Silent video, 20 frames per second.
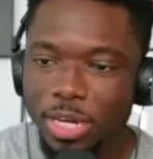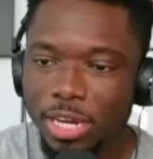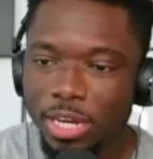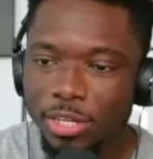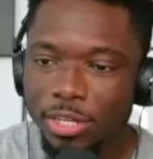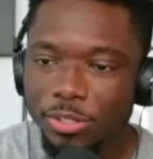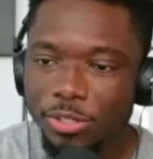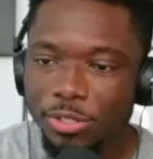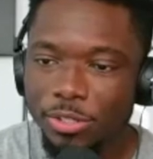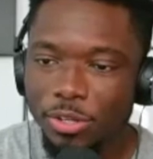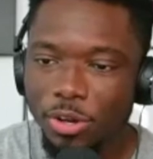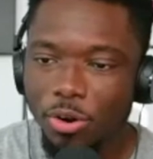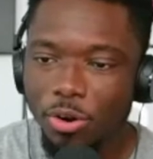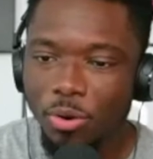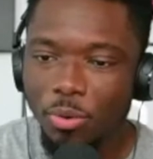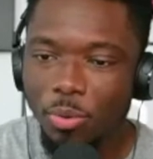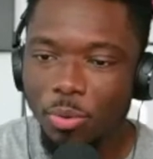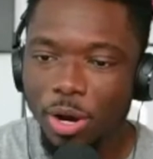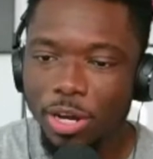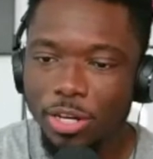So
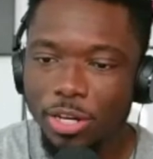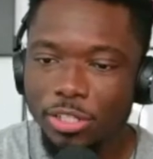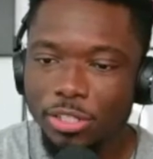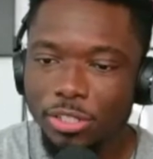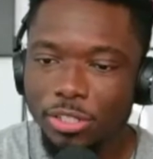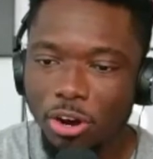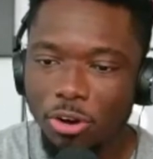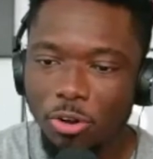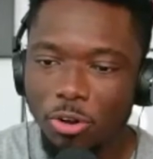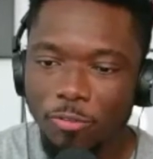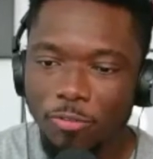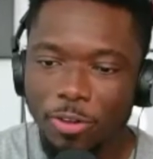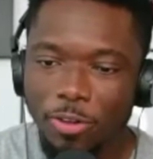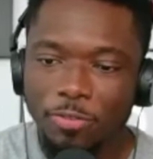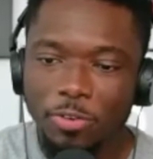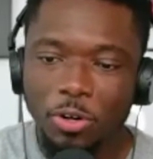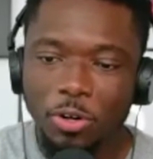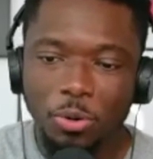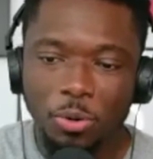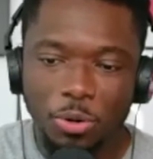we're going to start off, of
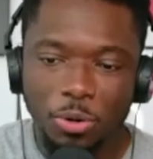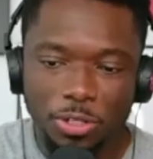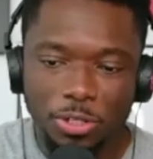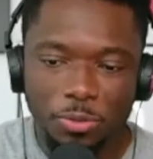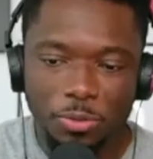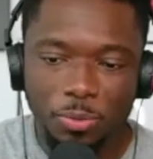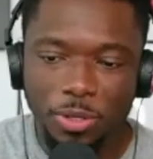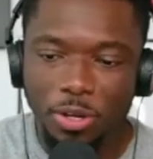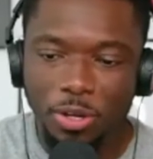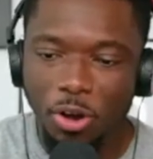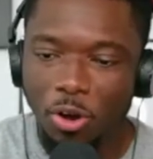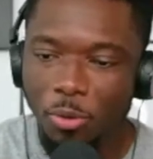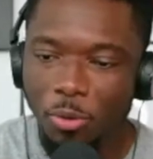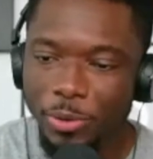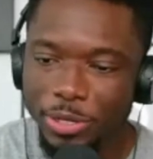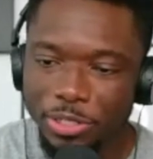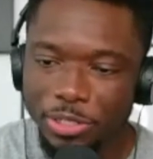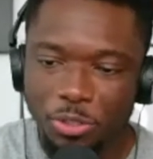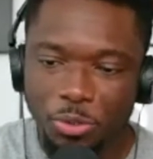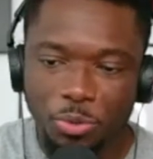course, we
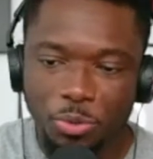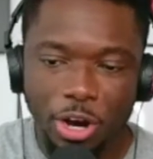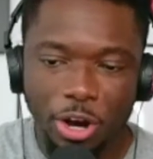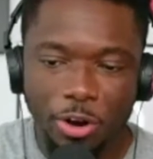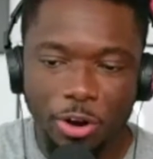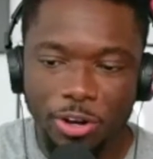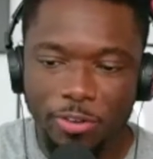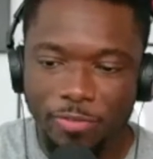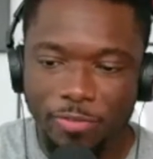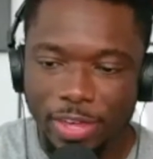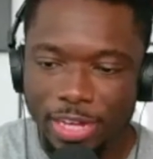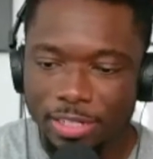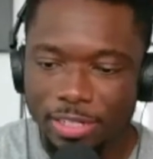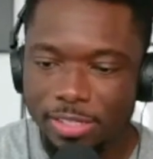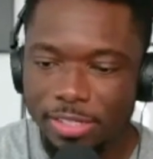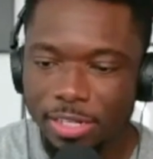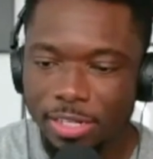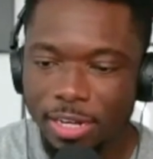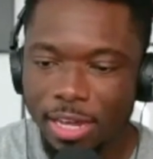always do current events.